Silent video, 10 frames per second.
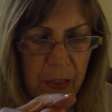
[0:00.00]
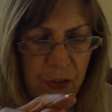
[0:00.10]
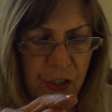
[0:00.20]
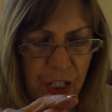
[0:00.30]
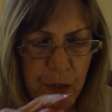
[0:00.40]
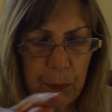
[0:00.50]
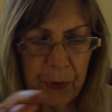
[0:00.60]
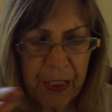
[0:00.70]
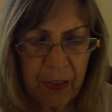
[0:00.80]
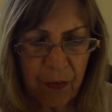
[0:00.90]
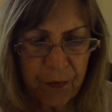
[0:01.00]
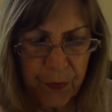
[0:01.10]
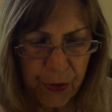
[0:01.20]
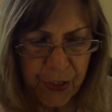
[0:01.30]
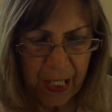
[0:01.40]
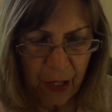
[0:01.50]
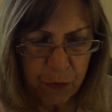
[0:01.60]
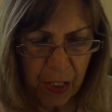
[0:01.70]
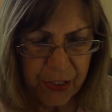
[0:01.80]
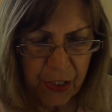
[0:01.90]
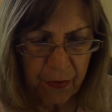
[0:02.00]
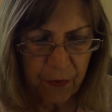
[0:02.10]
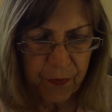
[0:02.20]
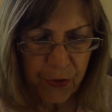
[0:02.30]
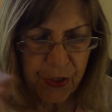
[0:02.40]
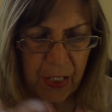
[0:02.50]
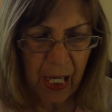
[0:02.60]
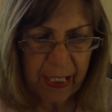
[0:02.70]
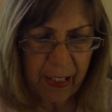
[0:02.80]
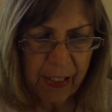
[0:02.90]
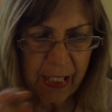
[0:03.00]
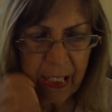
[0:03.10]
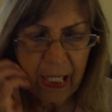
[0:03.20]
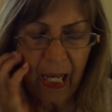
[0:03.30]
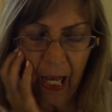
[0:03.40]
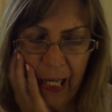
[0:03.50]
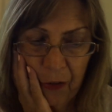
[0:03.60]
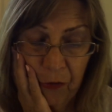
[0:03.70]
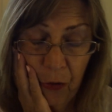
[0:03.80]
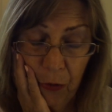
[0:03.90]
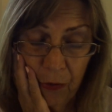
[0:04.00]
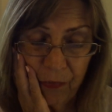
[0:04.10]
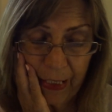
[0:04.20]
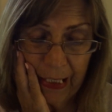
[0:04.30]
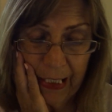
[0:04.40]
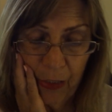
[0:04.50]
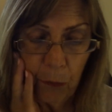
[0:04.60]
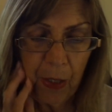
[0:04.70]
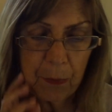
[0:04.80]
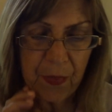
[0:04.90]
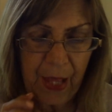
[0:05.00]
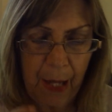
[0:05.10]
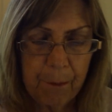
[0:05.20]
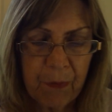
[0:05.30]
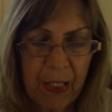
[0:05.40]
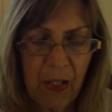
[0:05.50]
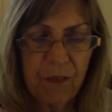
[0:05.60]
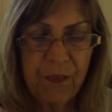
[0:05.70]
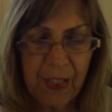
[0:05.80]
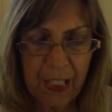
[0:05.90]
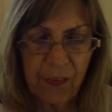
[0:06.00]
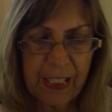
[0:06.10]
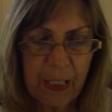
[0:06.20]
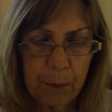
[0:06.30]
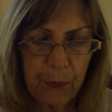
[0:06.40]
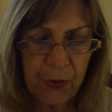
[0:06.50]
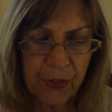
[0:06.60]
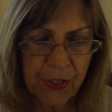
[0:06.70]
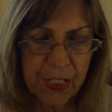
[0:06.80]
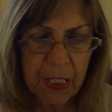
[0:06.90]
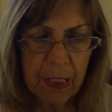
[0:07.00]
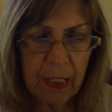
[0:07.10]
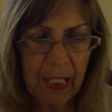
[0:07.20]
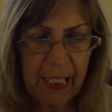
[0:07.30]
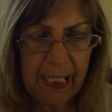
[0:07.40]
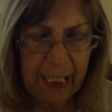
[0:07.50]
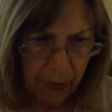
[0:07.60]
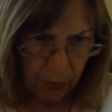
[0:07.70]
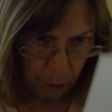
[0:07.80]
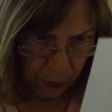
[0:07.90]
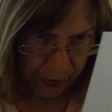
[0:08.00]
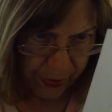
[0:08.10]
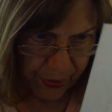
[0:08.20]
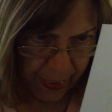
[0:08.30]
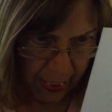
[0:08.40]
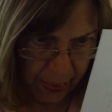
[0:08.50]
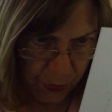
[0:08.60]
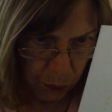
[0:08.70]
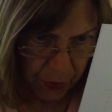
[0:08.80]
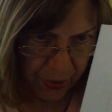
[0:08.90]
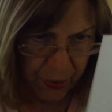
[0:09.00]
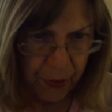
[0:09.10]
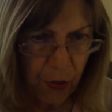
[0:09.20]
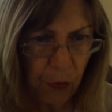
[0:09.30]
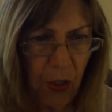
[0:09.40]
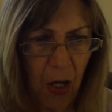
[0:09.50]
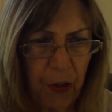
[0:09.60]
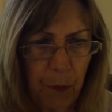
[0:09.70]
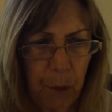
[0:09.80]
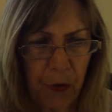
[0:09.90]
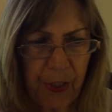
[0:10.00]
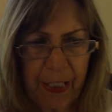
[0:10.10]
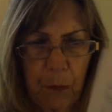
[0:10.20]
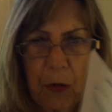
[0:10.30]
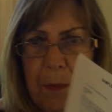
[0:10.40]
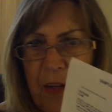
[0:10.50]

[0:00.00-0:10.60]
just putting the first address on the first line, and I don't know if I can get away with that. Very important. Here where it says reason no longer working, where my